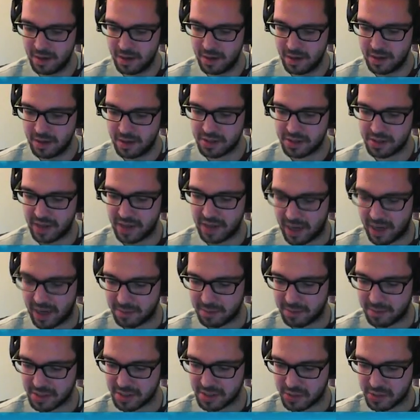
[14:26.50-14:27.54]
So yeah, I'm going
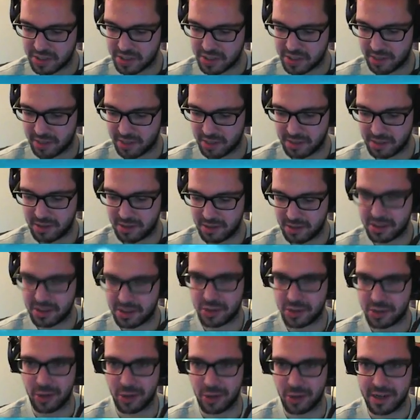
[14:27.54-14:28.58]
to switch out. I'm going to go into
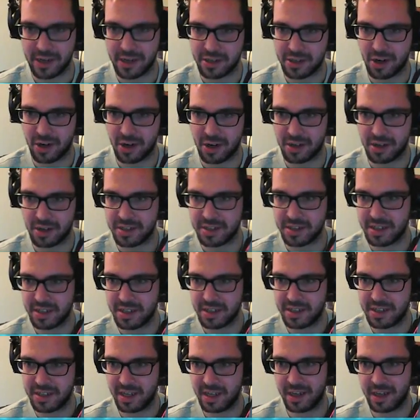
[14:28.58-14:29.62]
Tyranitar because it can
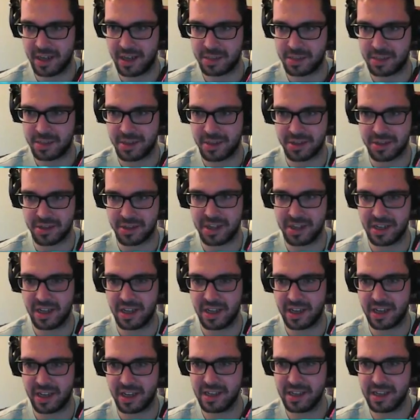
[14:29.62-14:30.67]
take any special hit. Like,
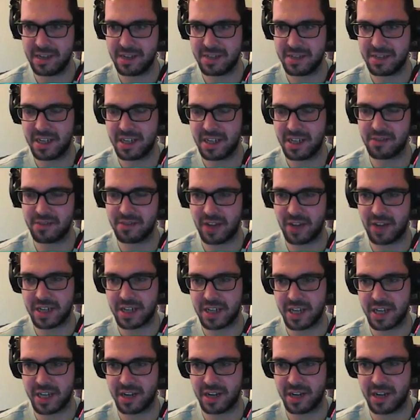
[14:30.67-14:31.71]
it can even take a Flash
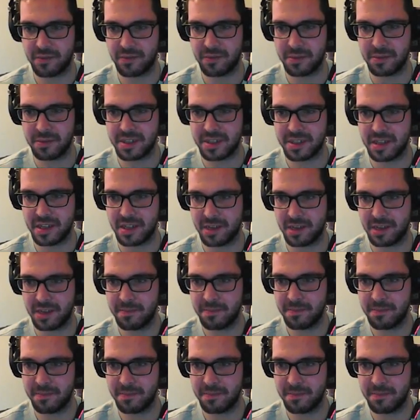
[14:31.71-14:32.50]
Cannon from this thing.